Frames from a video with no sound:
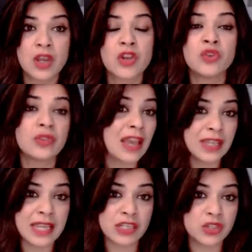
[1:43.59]
You
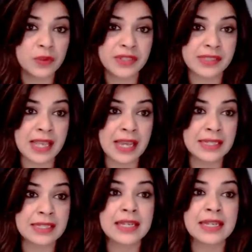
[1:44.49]
navigate to our
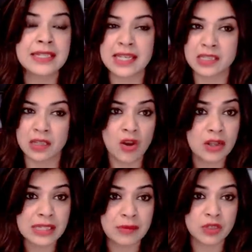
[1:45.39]
site, it takes a
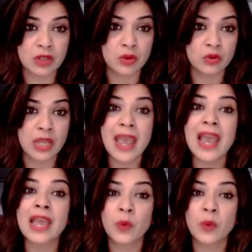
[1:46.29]
long time to load,
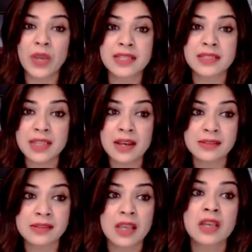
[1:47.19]
and when it
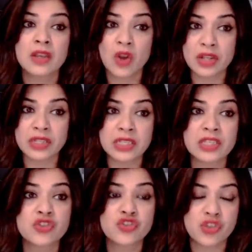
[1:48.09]
does,
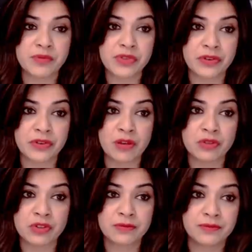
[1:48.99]
content jumps
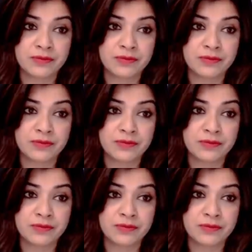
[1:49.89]
around.